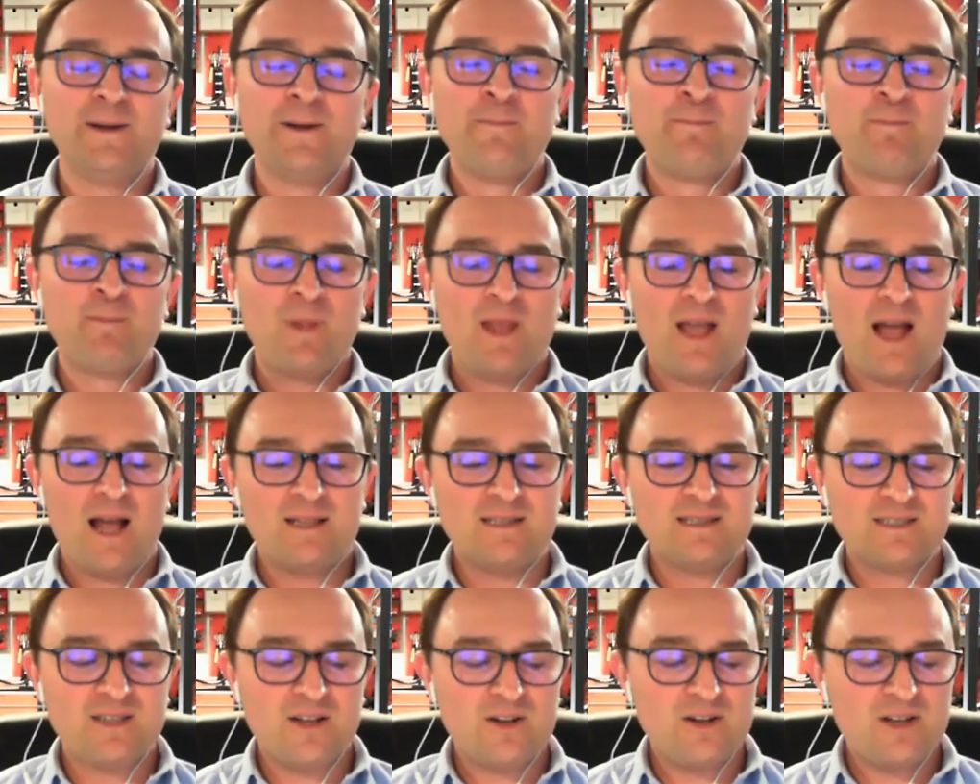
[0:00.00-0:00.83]

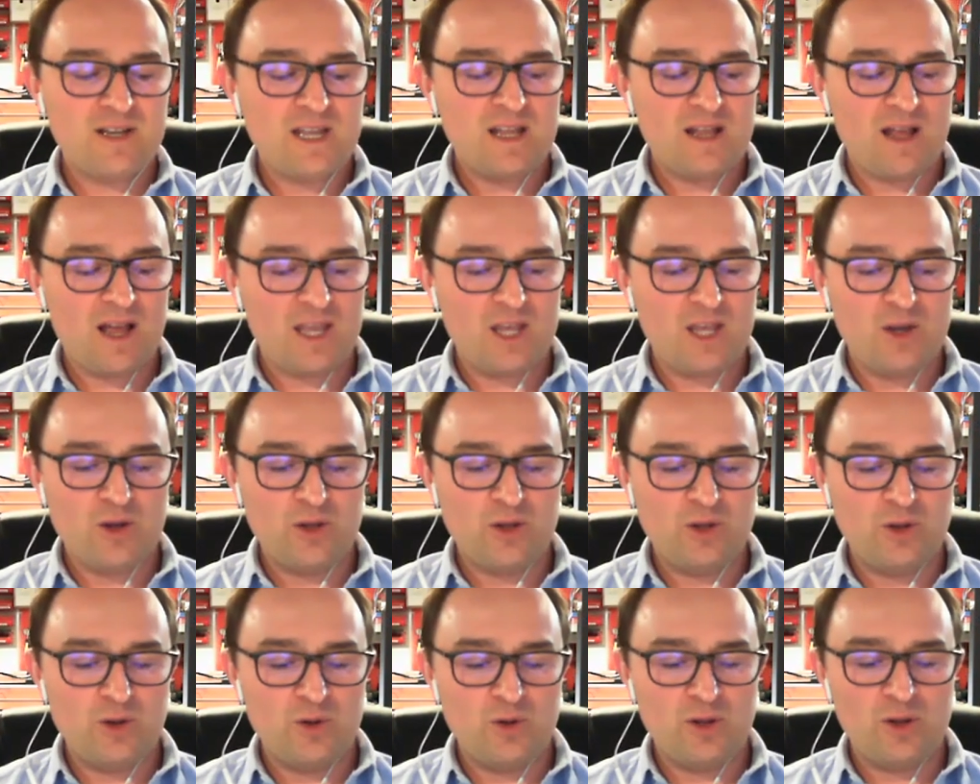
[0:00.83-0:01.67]
And suddenly
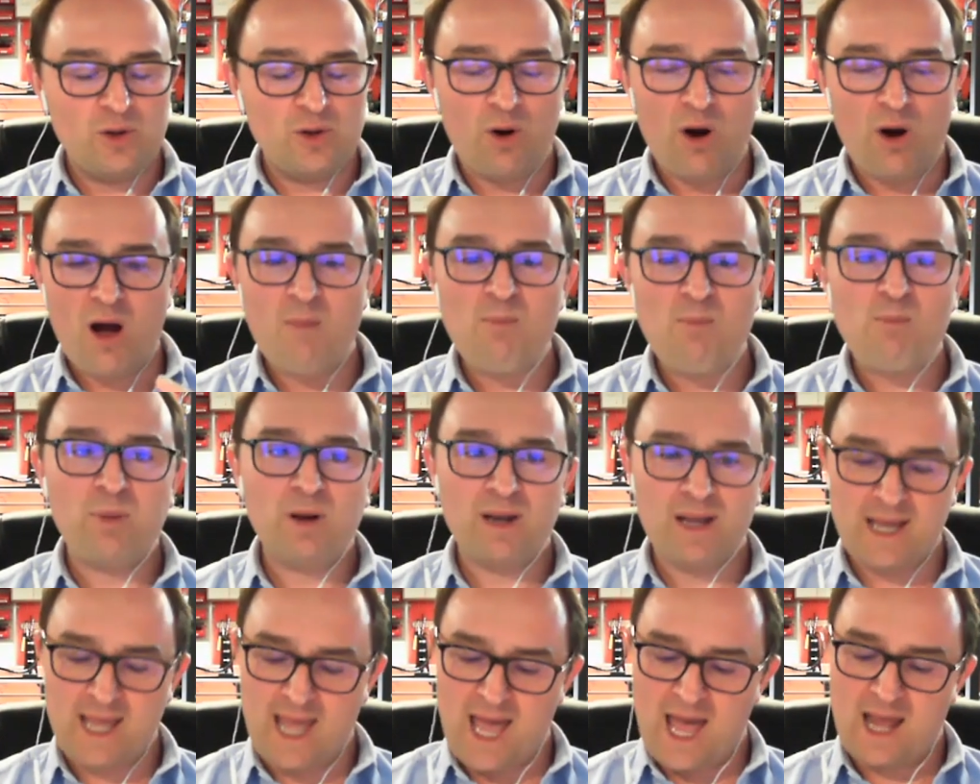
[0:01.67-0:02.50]
you're humble
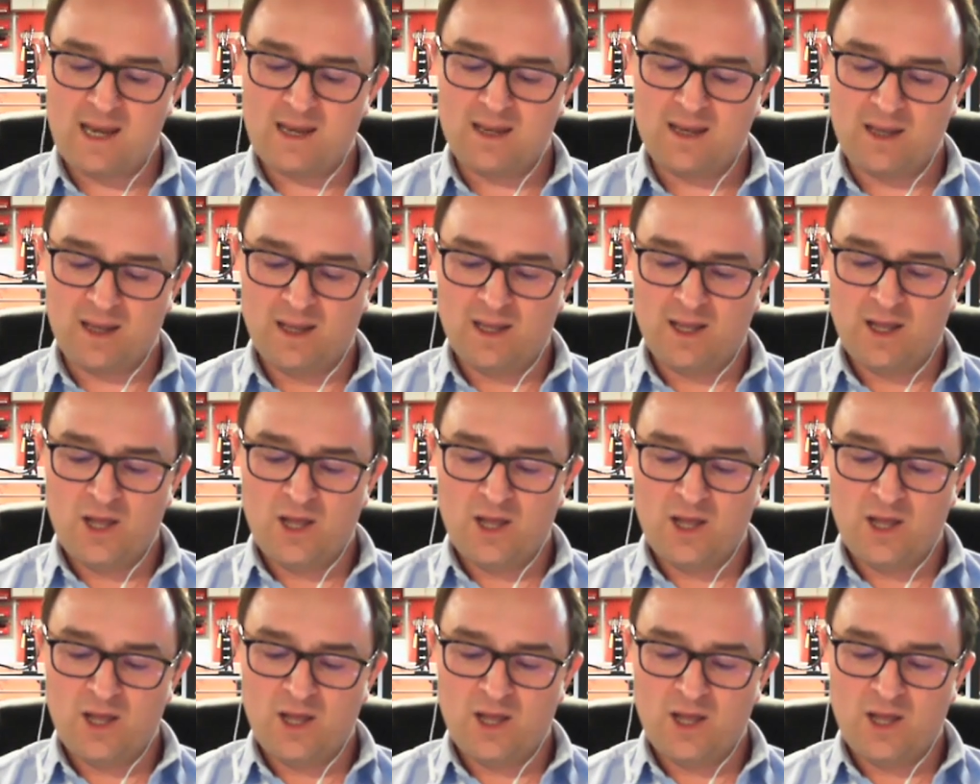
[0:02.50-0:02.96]
again.